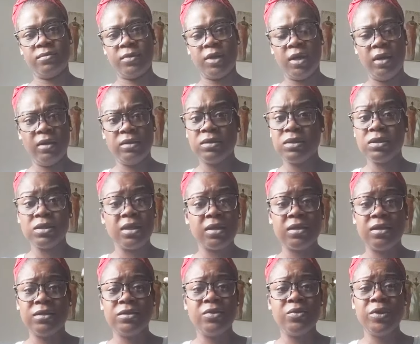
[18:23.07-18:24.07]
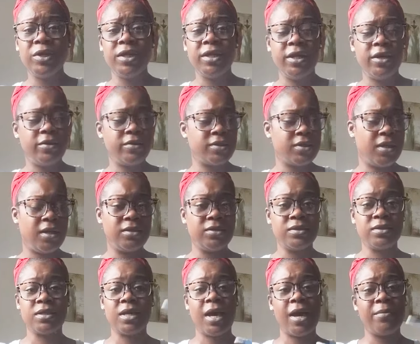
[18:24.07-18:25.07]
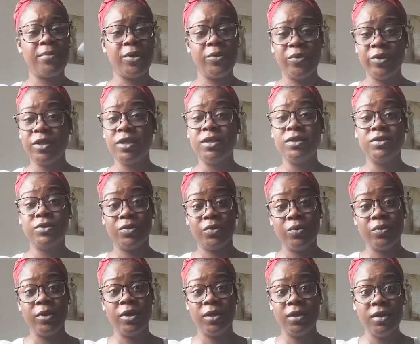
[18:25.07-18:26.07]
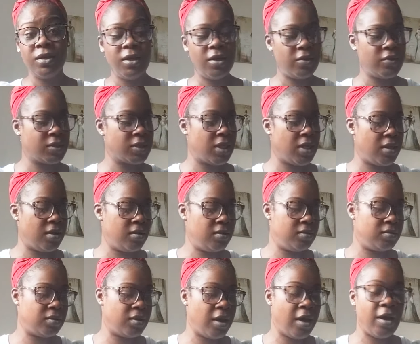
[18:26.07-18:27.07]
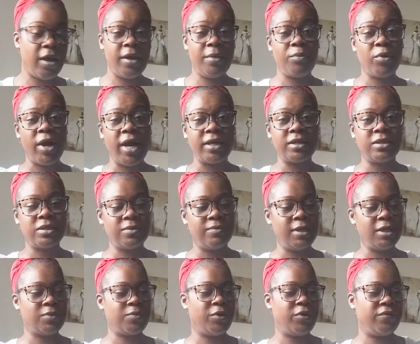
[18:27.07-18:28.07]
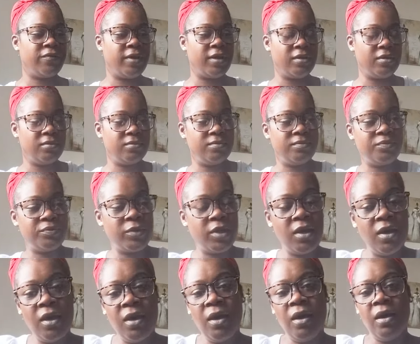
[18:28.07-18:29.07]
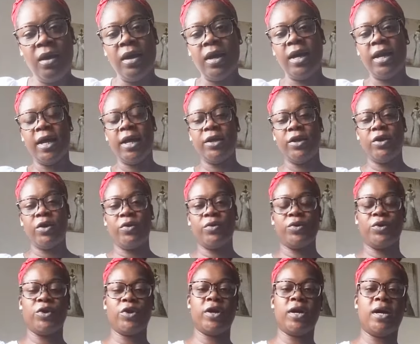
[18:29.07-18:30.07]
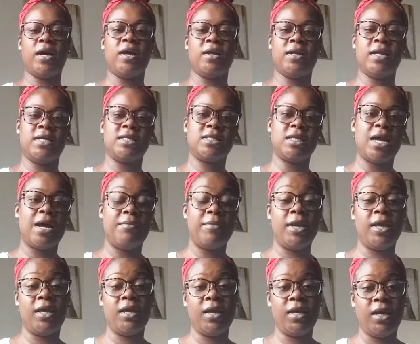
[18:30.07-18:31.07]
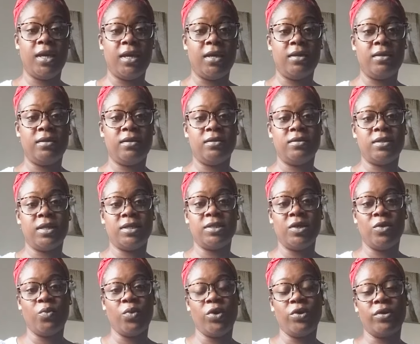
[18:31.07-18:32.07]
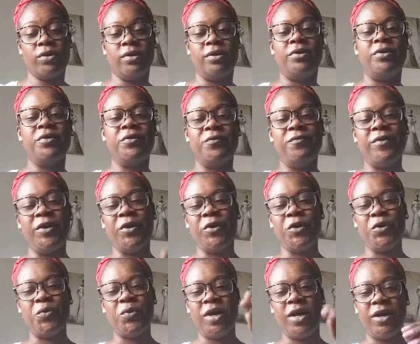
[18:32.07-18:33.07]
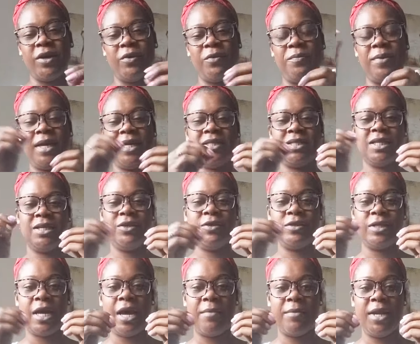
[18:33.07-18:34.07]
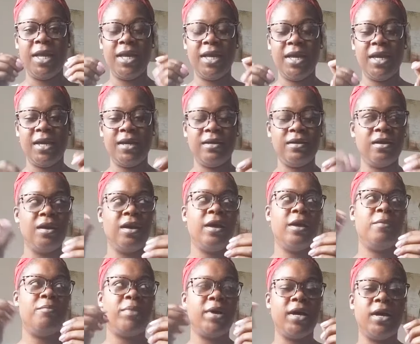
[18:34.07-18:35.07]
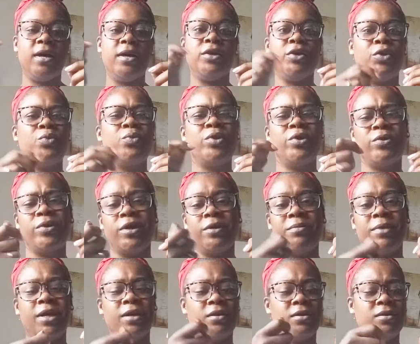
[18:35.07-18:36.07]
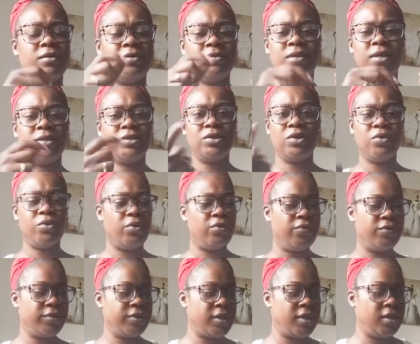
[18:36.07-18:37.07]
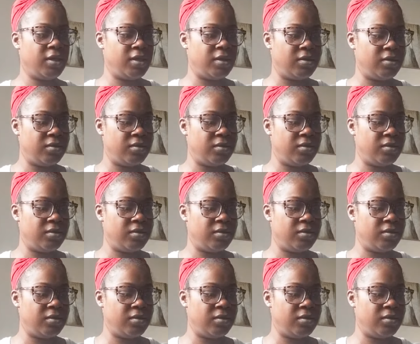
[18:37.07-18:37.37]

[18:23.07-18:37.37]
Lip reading: Just like they do in the nail salon. Just copy what they do in the nail salon. And practice makes perfect. And I know your less dominant hand doesn't work very well painting your dominant hand, but you will get better. Like, don't overthink it.